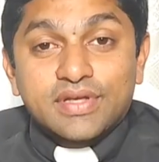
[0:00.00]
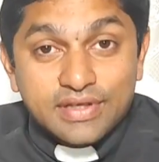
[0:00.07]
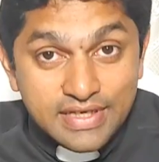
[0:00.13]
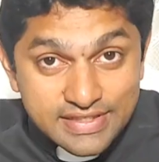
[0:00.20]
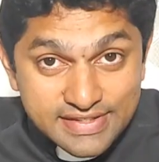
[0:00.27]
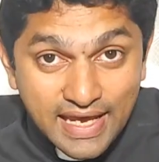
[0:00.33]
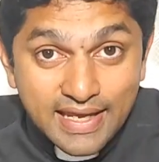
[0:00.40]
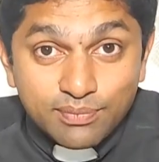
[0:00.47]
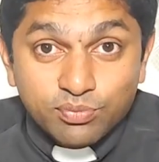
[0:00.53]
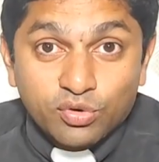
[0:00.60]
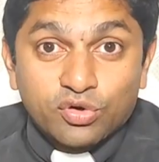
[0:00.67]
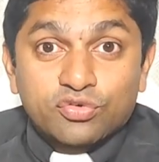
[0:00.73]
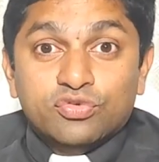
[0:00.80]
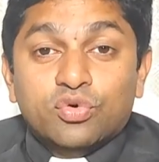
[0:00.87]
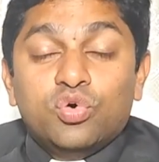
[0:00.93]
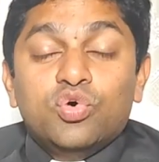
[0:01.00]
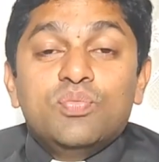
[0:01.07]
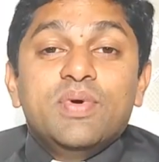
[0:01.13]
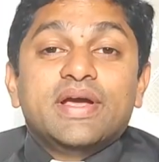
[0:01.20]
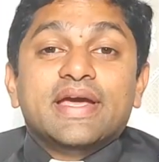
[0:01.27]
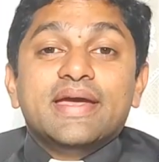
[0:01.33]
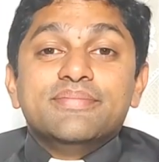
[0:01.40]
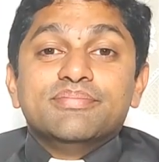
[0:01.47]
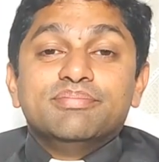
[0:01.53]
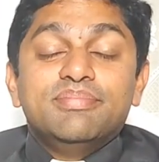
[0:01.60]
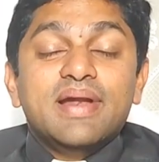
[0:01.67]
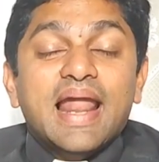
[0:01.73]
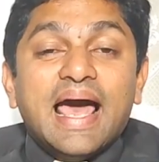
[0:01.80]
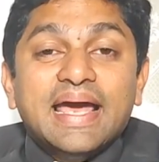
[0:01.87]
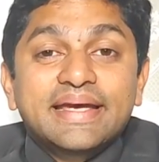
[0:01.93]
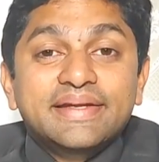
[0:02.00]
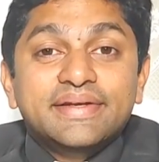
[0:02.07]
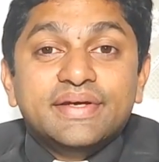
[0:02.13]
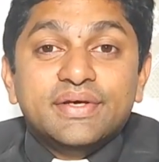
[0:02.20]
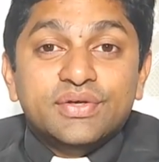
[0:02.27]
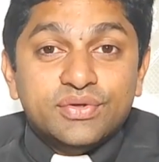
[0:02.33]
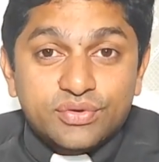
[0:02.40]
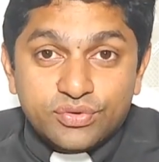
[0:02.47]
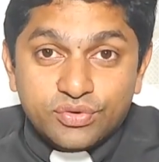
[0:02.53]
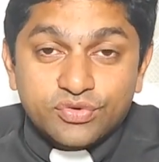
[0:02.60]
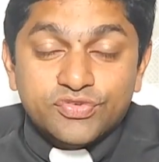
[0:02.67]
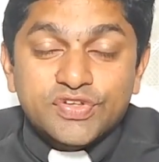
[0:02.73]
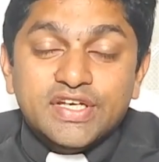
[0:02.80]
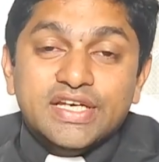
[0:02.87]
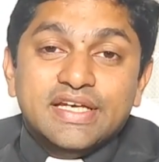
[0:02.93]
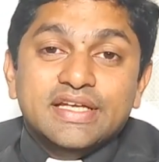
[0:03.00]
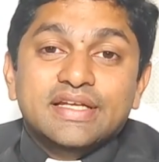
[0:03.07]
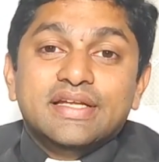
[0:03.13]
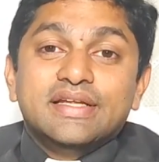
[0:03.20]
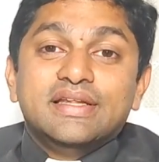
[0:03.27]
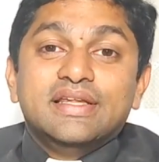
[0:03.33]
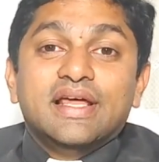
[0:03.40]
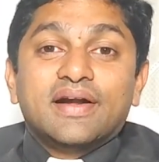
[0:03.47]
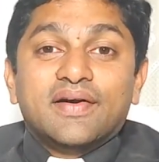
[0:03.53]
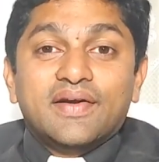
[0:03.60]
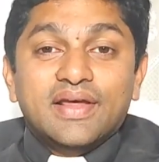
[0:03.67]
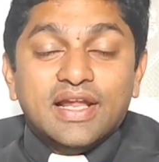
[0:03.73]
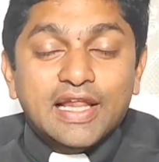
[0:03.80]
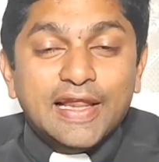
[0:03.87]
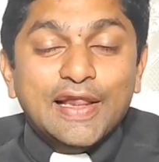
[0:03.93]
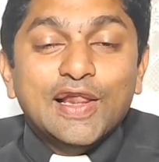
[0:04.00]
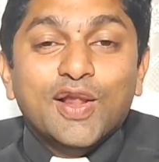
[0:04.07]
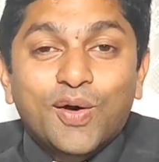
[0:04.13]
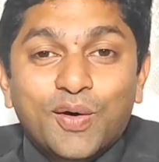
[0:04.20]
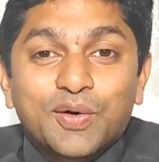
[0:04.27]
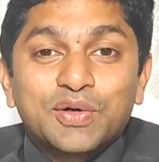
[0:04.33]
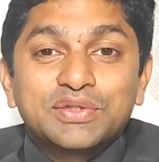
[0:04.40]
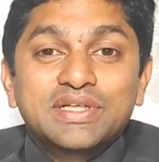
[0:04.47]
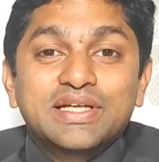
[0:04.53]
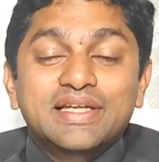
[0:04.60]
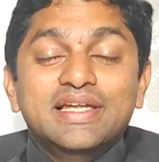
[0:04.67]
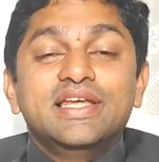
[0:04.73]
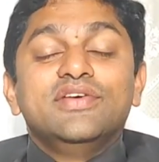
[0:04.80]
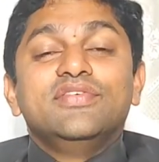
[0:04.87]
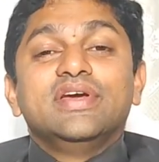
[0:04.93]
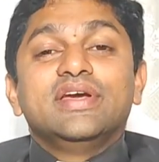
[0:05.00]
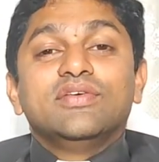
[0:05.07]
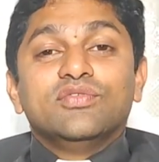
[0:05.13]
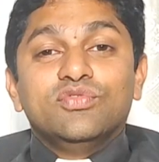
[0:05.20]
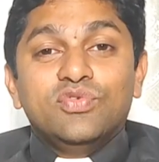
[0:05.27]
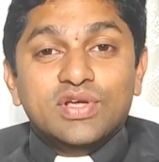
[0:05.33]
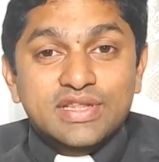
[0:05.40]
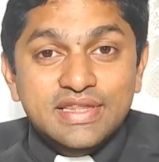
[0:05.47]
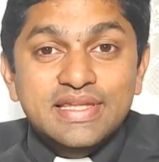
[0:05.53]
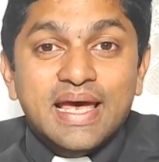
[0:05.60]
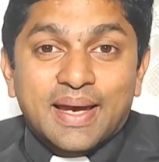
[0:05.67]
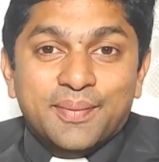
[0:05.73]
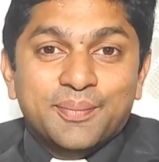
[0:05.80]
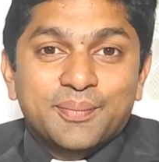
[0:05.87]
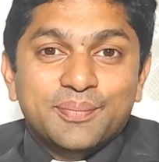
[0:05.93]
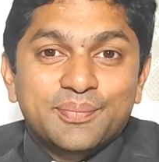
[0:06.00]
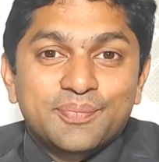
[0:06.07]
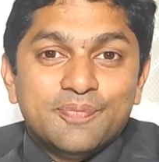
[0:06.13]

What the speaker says: disciples who became blind to see the real Lord living with them.